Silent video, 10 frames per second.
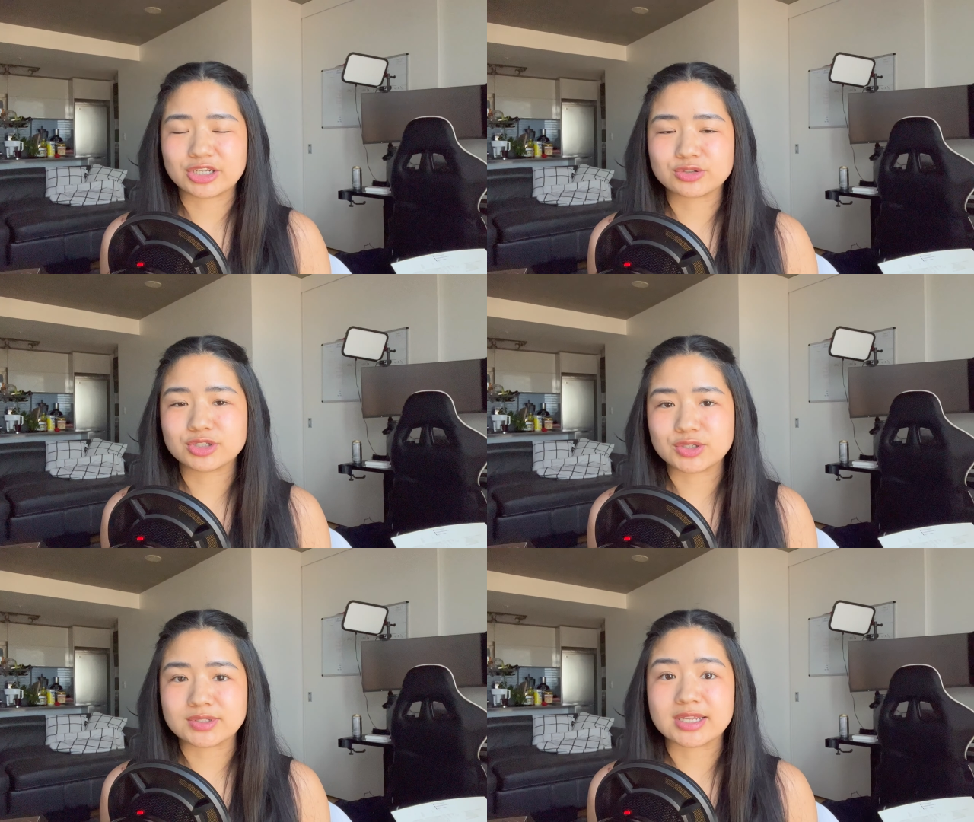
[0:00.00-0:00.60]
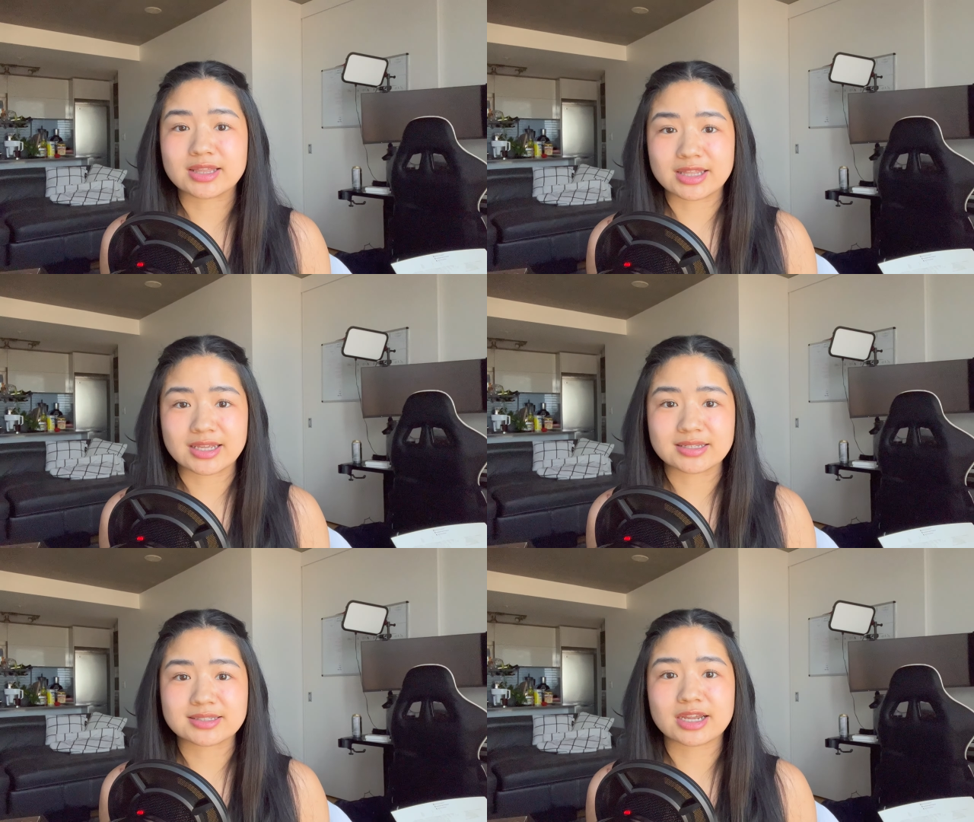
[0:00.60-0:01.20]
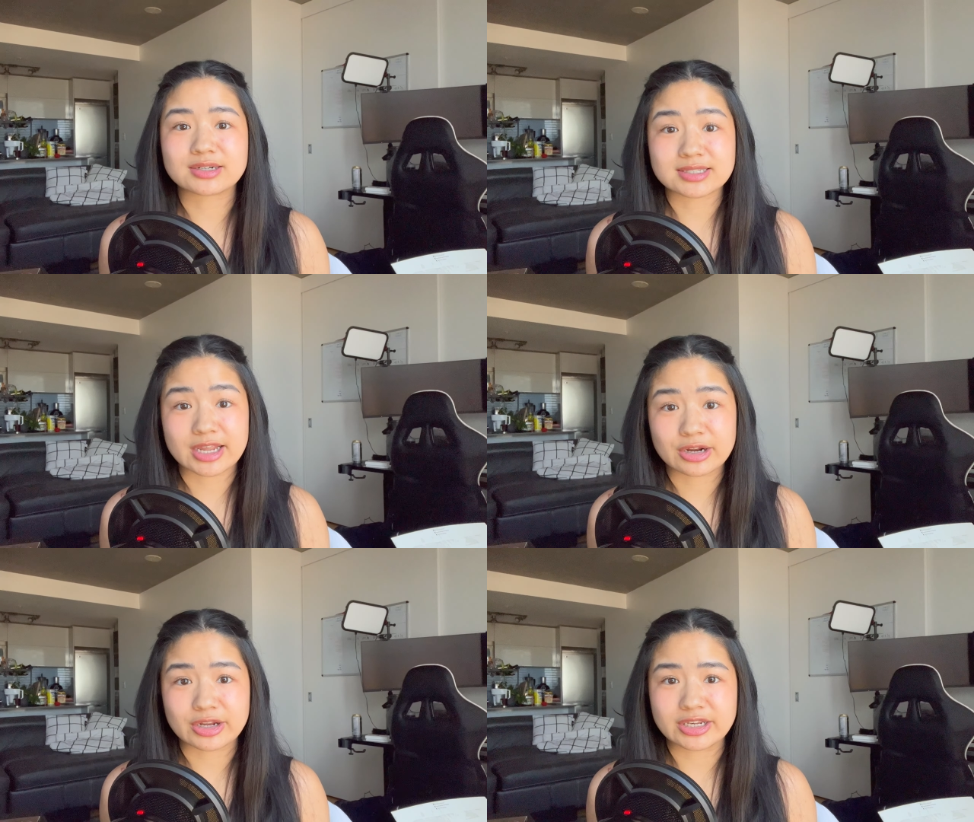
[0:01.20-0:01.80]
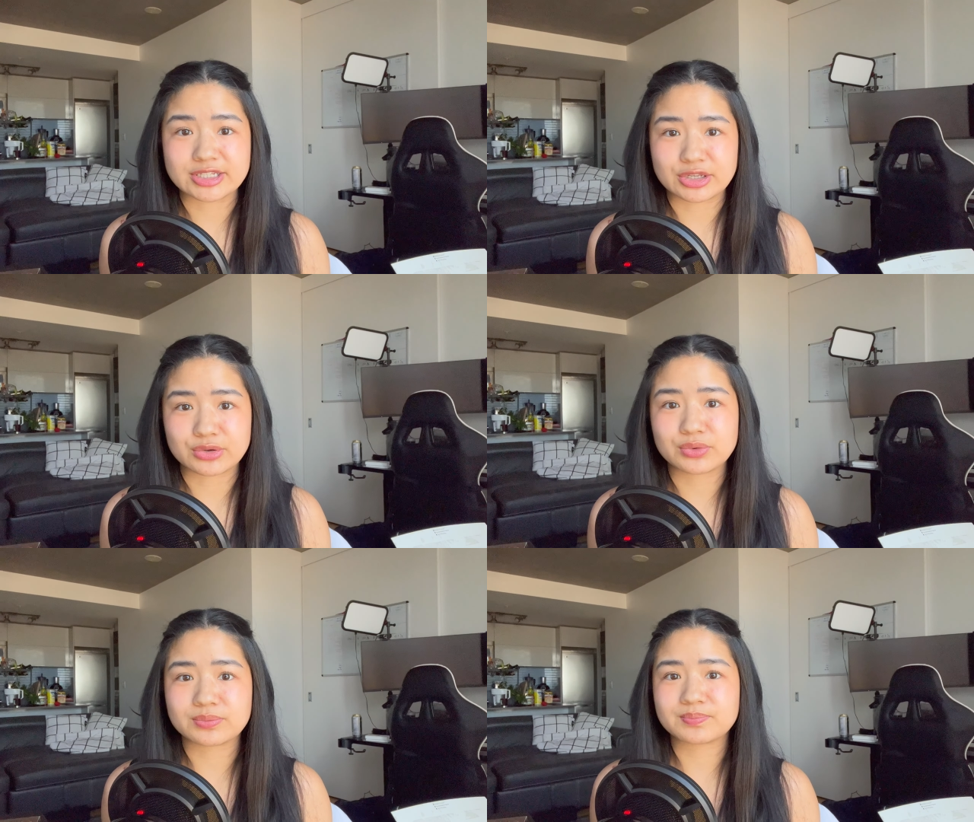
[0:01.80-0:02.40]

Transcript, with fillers: introducing things that are scary to you.